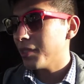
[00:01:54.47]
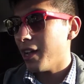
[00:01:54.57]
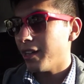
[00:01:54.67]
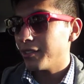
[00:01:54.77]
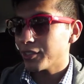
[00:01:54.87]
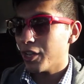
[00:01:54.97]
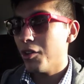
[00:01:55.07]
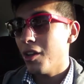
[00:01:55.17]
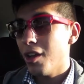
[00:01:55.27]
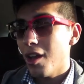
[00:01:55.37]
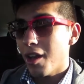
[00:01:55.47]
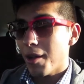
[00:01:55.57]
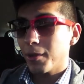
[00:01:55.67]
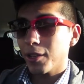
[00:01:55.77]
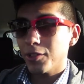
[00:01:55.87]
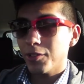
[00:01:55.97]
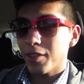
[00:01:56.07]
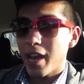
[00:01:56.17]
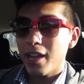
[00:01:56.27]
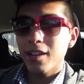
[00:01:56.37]
Yeah, so I'm going to go do
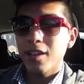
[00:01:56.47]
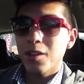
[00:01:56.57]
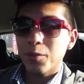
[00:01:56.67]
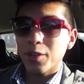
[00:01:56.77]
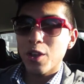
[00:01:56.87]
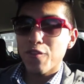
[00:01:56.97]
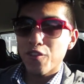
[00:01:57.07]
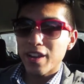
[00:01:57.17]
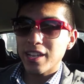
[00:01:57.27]
that. We're gonna go for a